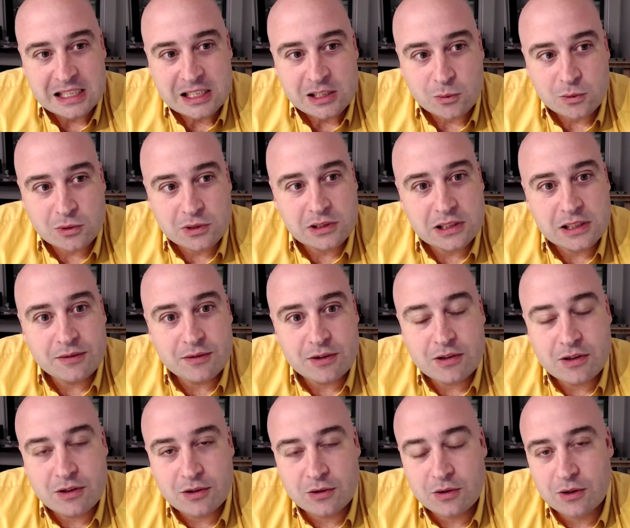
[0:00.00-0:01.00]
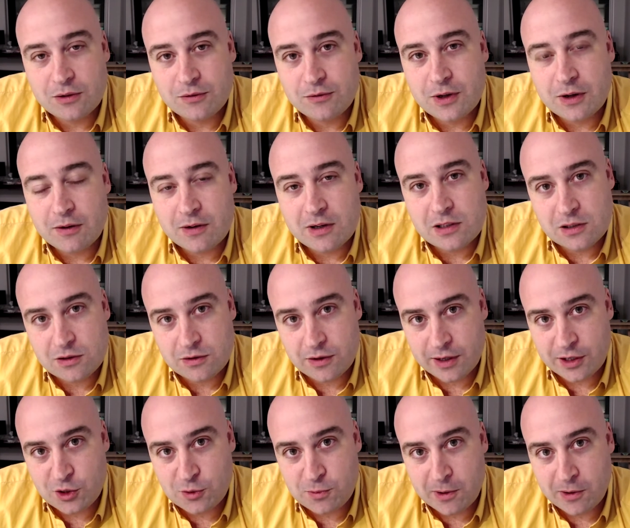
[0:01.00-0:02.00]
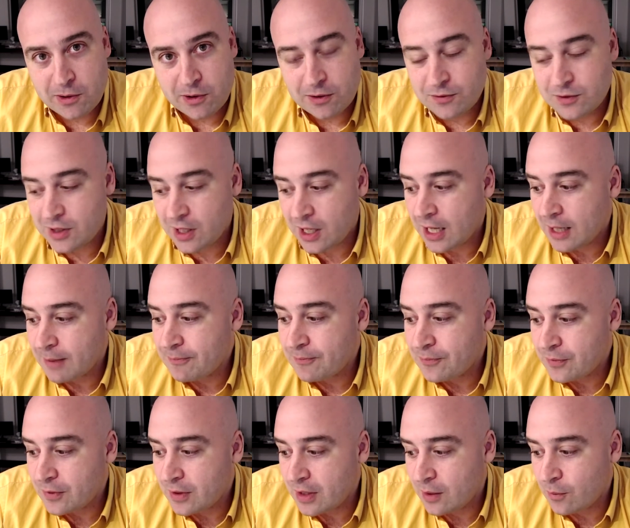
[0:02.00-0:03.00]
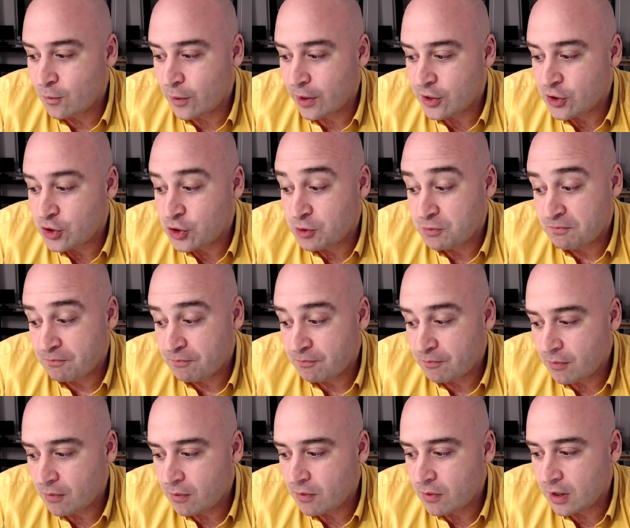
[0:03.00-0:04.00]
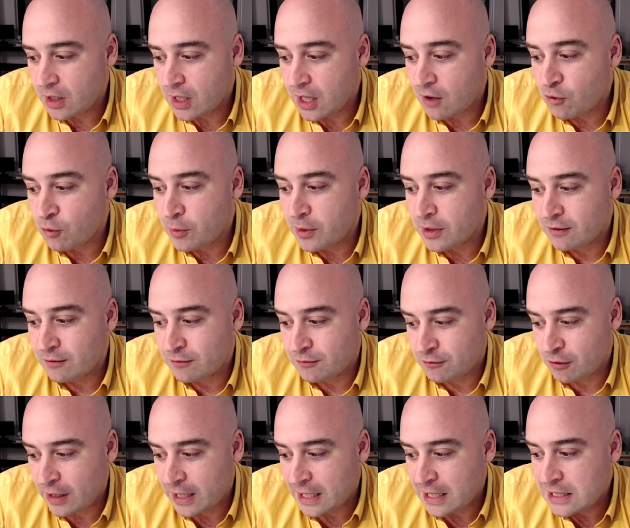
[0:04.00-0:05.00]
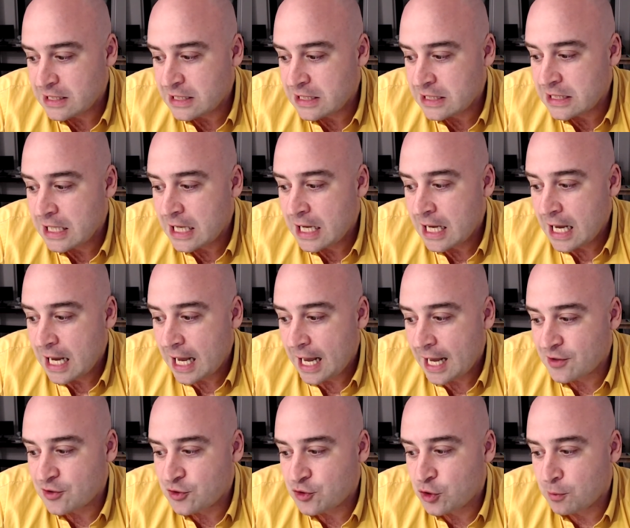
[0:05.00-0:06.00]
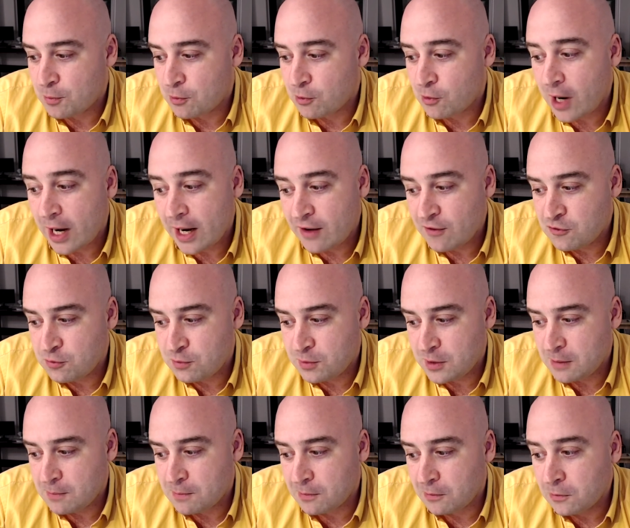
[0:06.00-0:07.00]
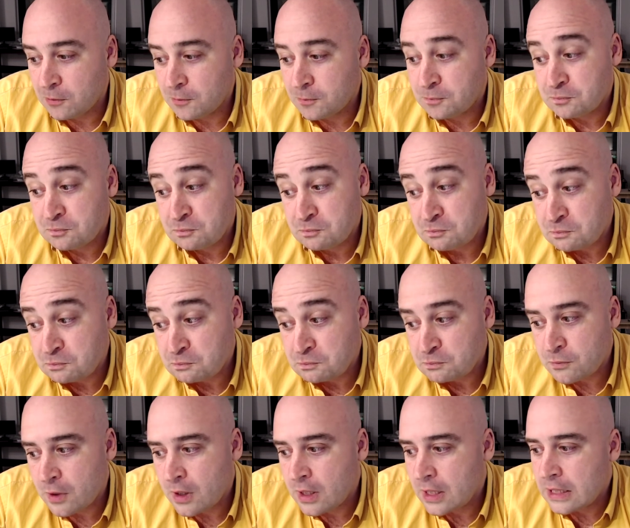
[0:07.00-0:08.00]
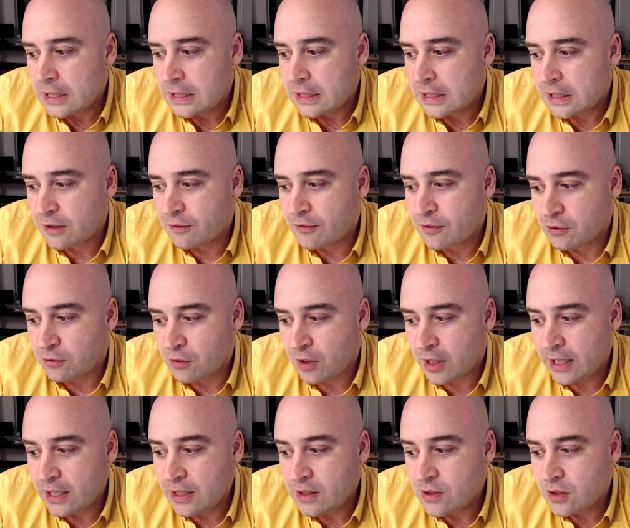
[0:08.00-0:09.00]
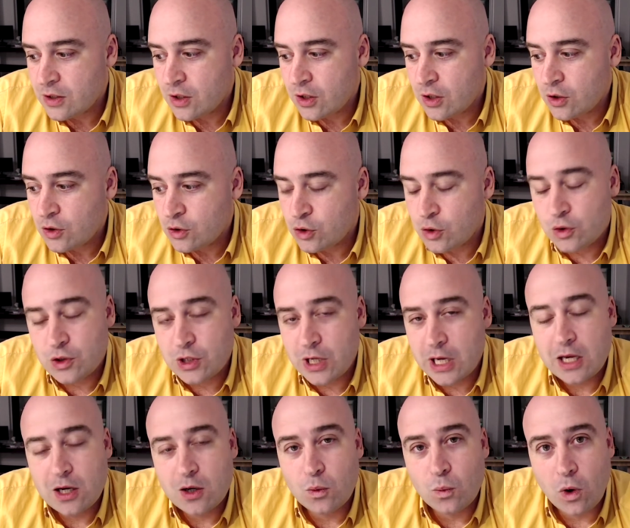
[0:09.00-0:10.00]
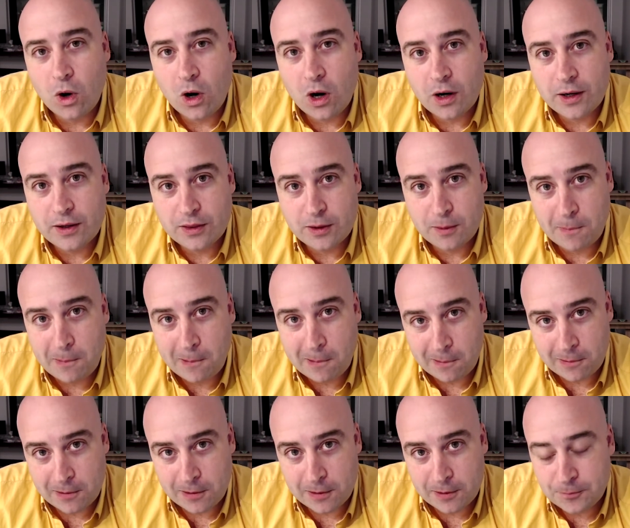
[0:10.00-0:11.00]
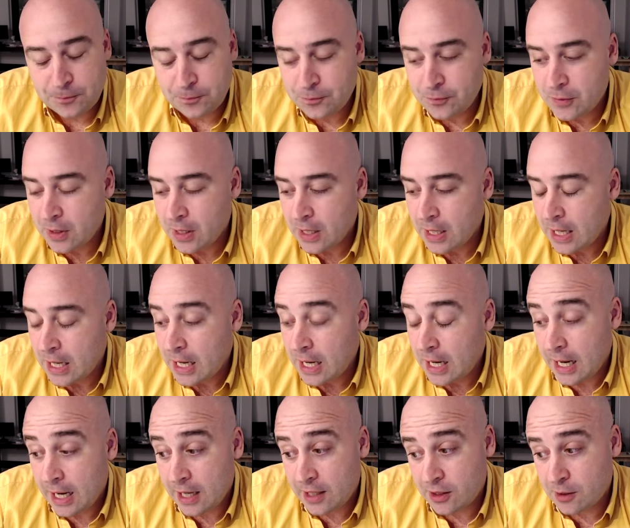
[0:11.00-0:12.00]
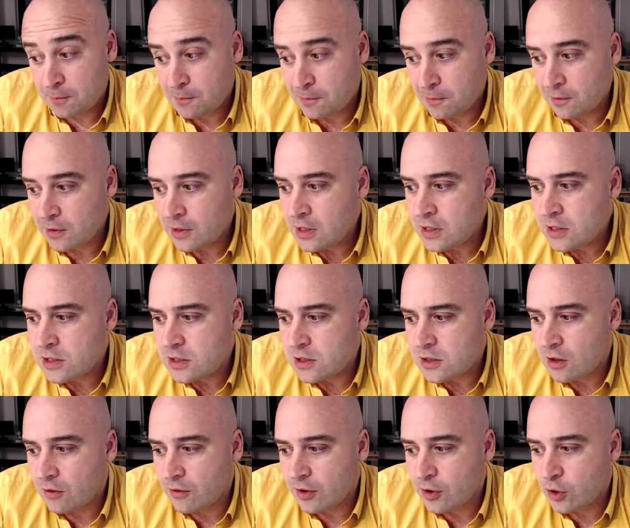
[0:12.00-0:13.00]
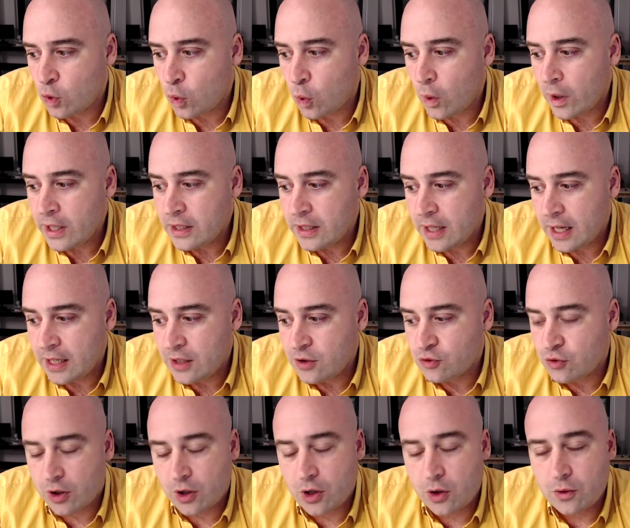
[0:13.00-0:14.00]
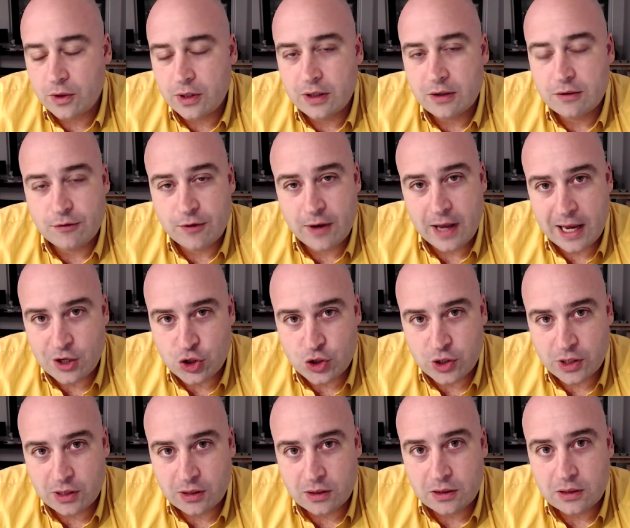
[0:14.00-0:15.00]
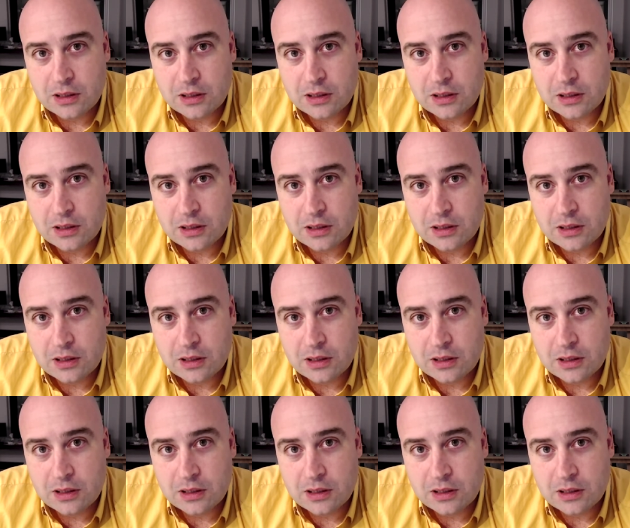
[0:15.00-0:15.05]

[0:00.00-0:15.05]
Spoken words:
We're living through a very strange period of time in which the government of France has deprived people of the right to take a walk in the park. And the police are in quite a draconian fashion,